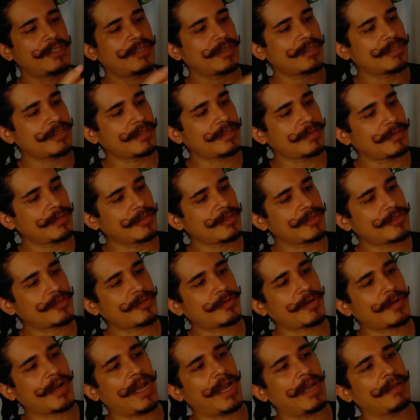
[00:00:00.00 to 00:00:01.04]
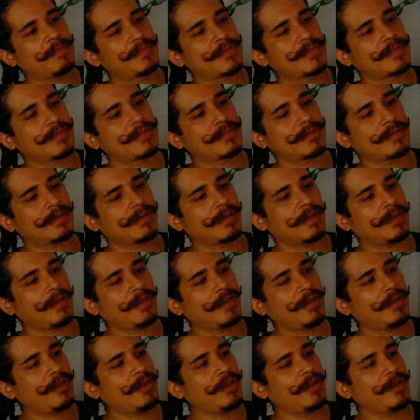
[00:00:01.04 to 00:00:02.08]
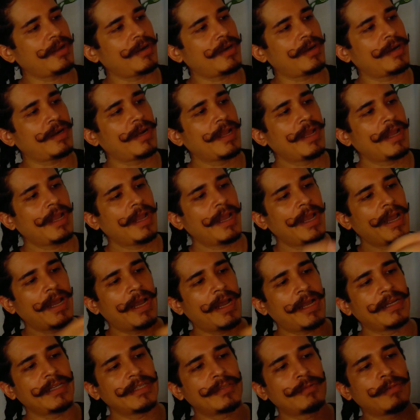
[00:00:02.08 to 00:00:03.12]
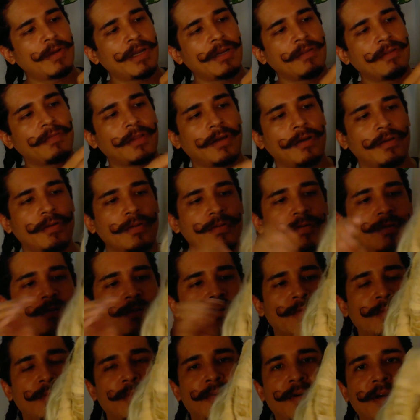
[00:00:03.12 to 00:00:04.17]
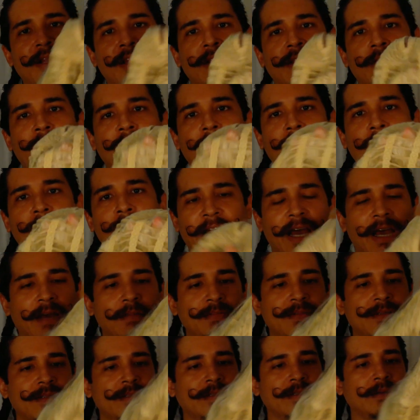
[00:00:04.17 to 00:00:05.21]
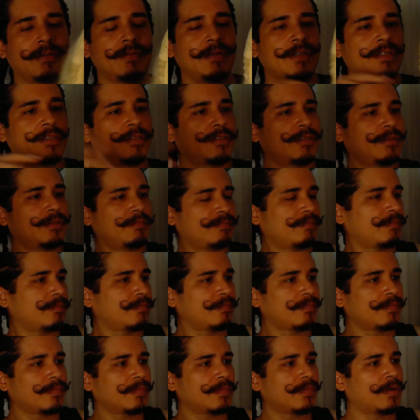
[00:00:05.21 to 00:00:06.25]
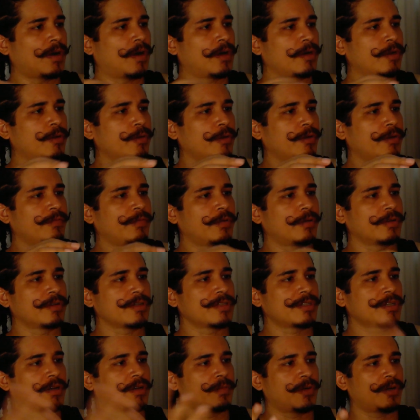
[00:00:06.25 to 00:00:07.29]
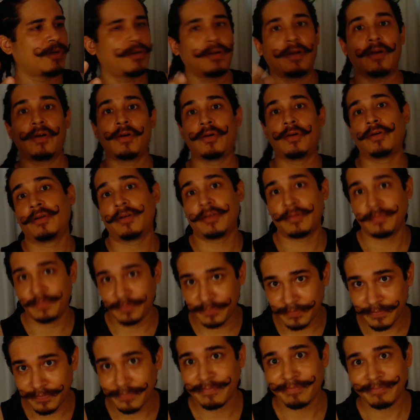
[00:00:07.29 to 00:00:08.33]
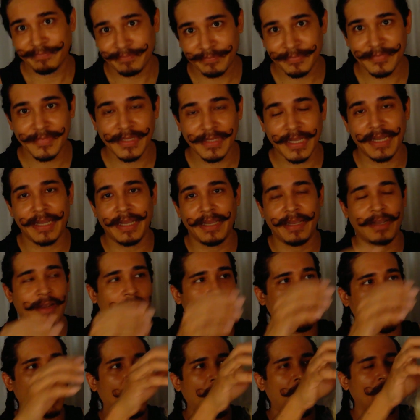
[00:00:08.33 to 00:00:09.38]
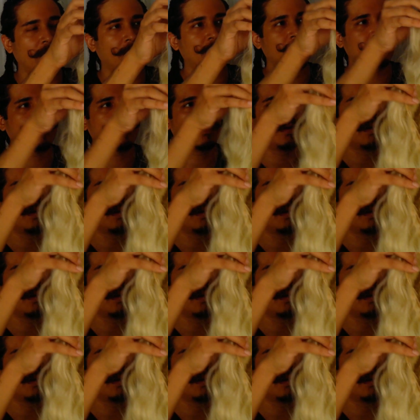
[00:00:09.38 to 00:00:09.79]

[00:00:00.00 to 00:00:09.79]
adjustable straps here. And it's one of those breathable straps which are good for the summer or a hot